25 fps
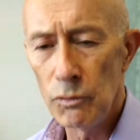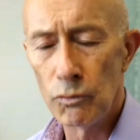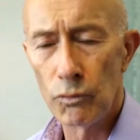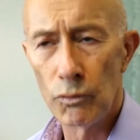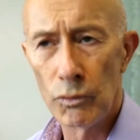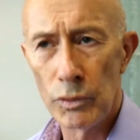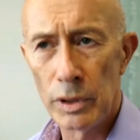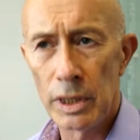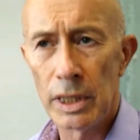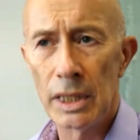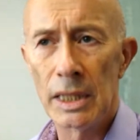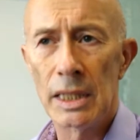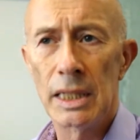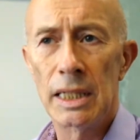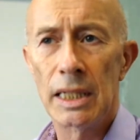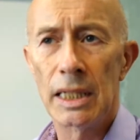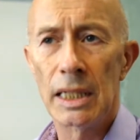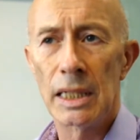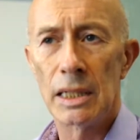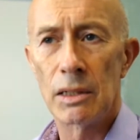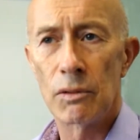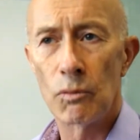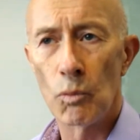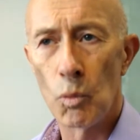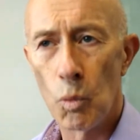
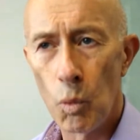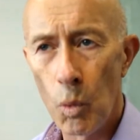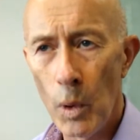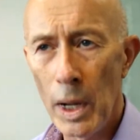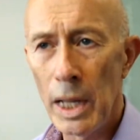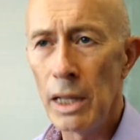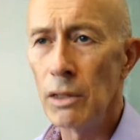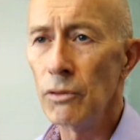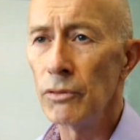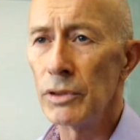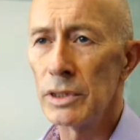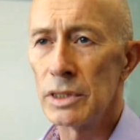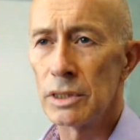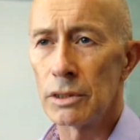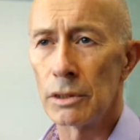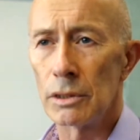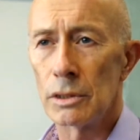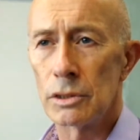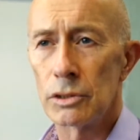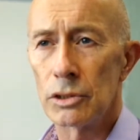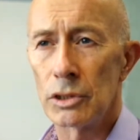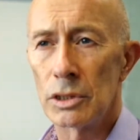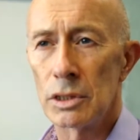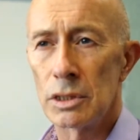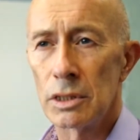really well
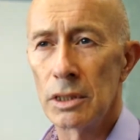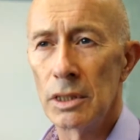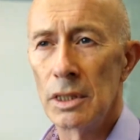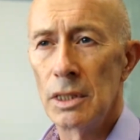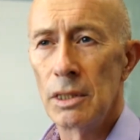researched,